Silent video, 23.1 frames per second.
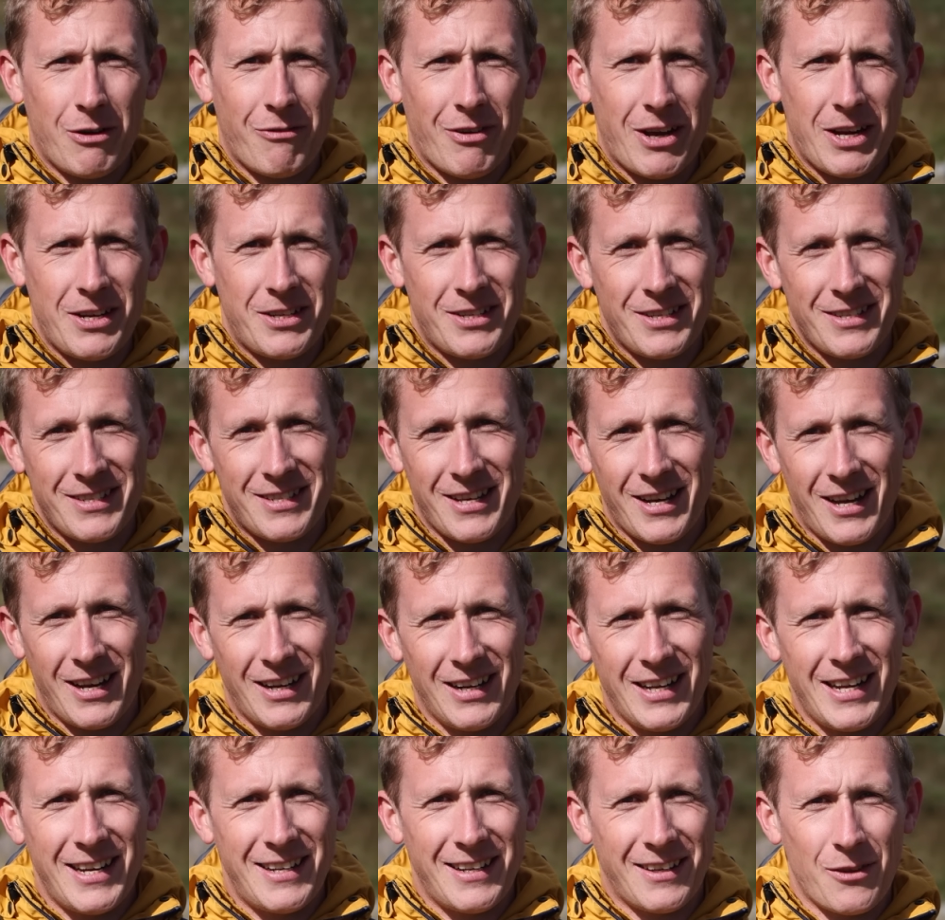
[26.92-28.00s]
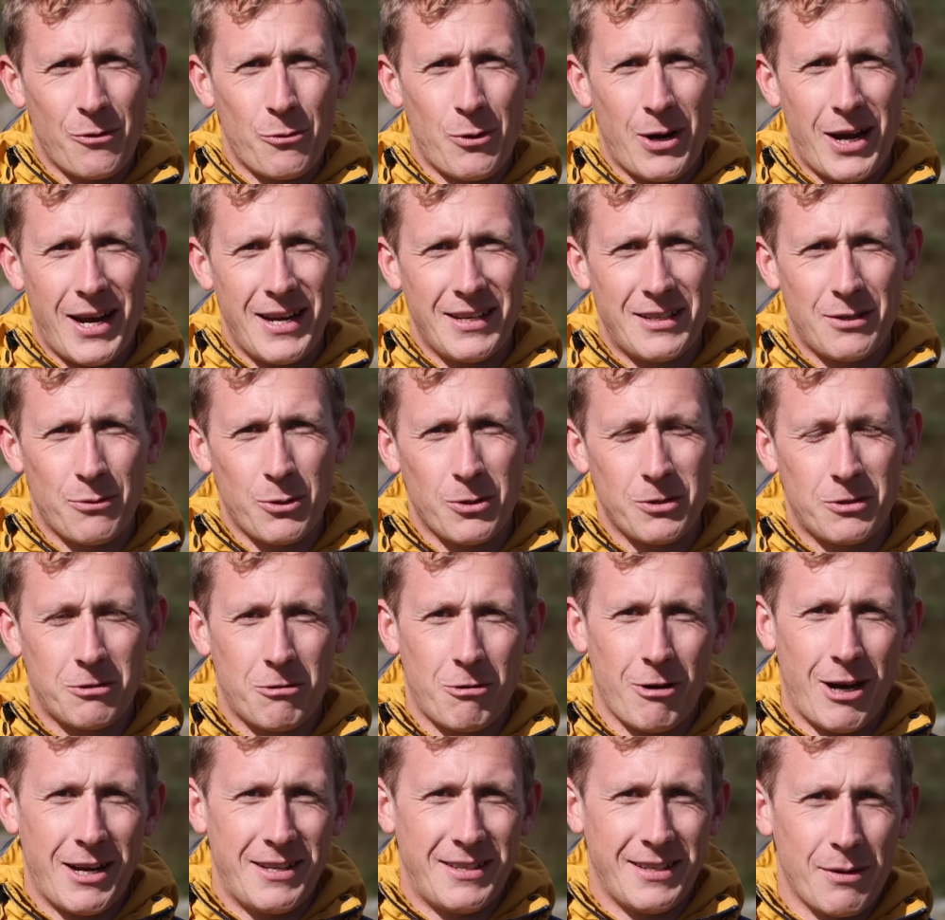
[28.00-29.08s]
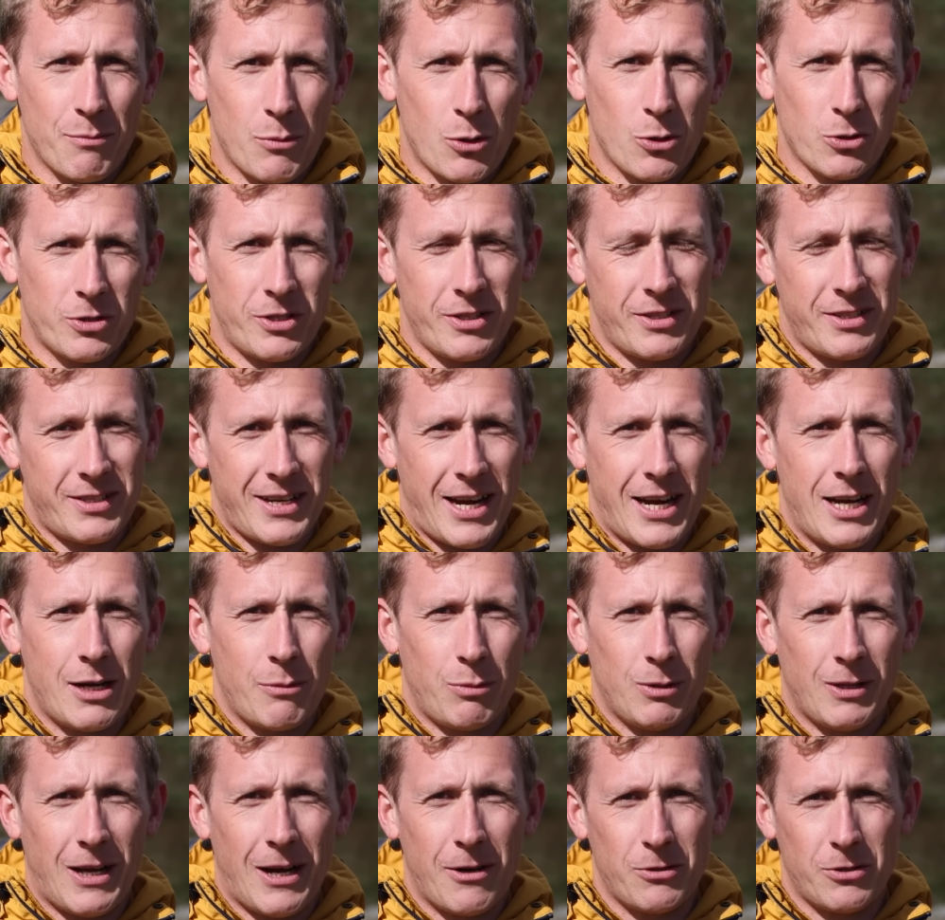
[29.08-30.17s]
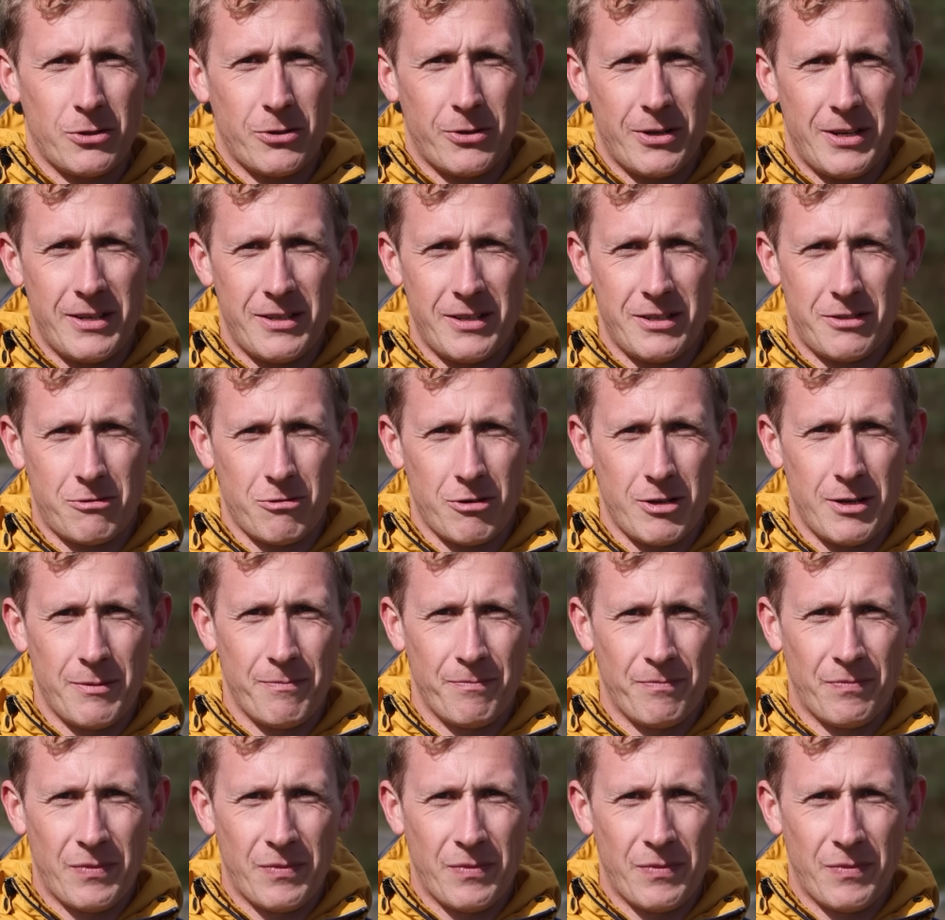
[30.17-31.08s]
innovations that are leading the way towards creating a more sustainable outdoor industry.